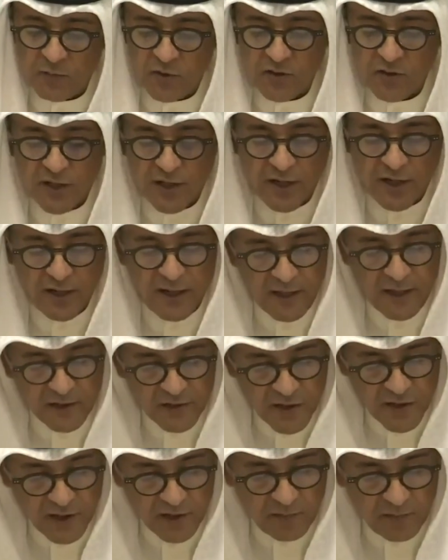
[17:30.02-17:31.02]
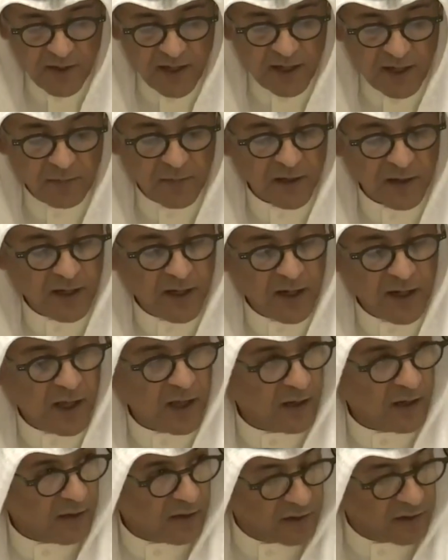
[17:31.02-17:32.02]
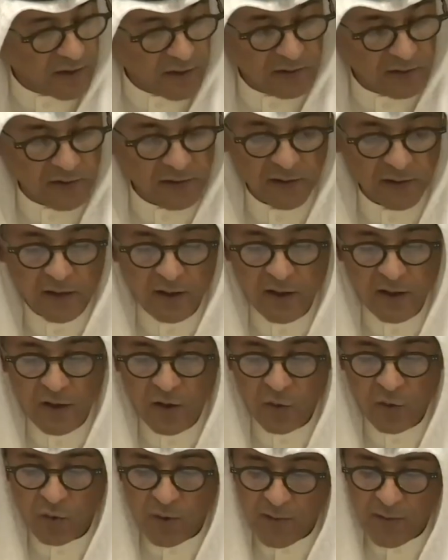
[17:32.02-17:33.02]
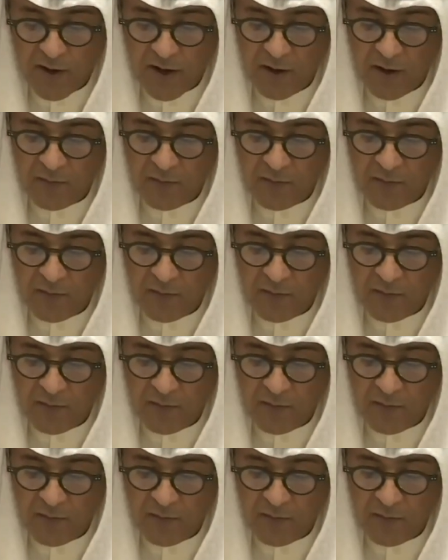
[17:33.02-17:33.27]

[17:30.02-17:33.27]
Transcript: The relations between Russia and the GCC are